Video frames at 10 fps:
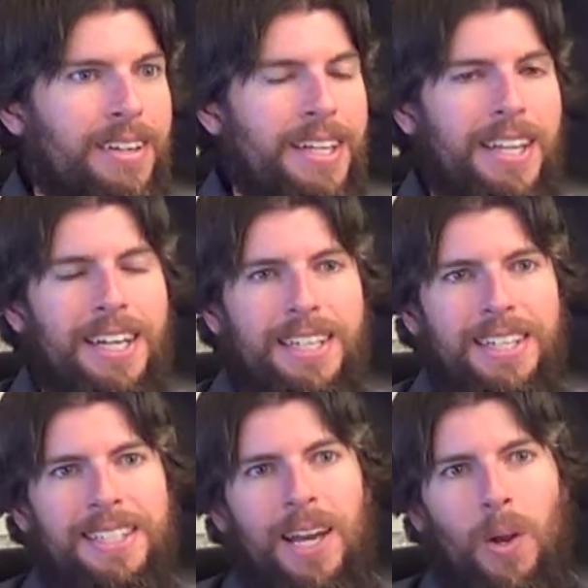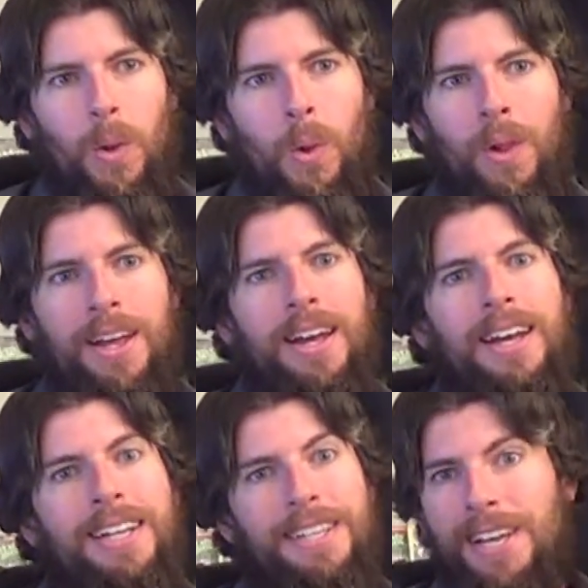And then it does that whole
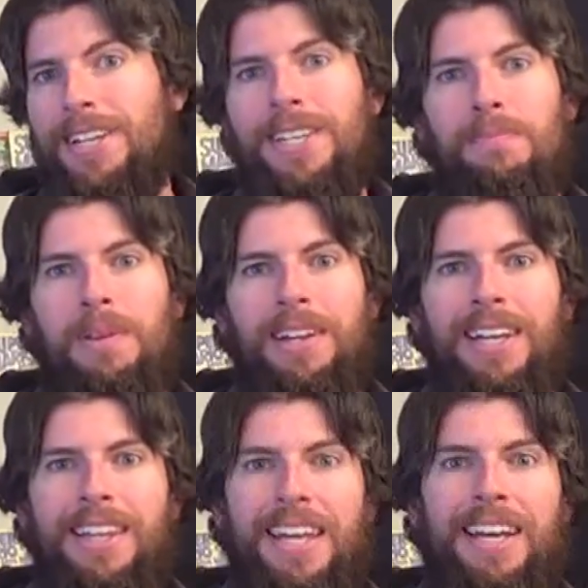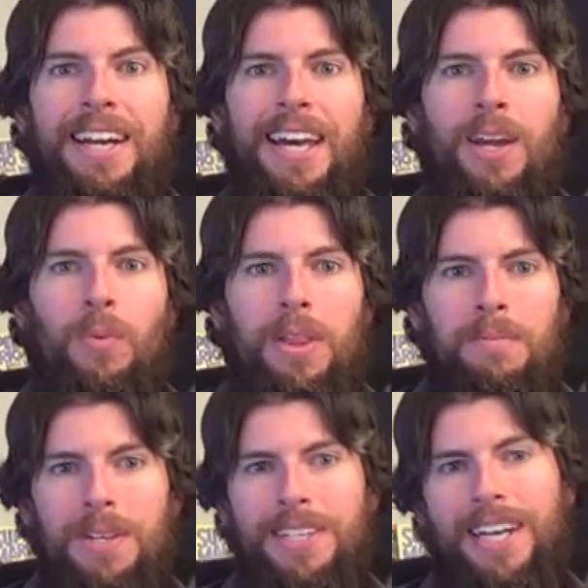tension-building thing again, where the
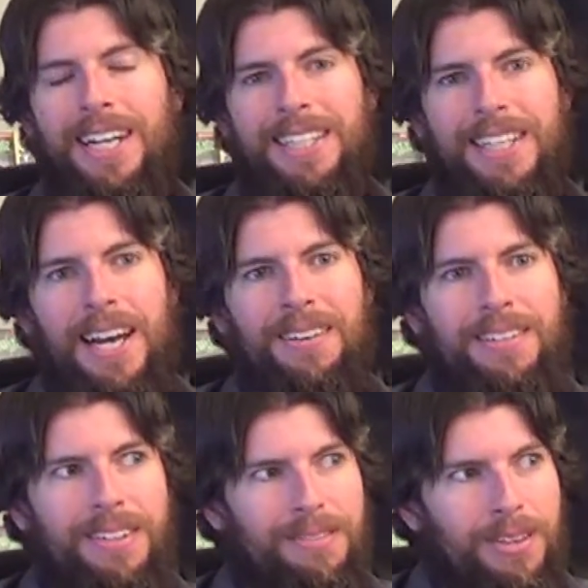music cuts out,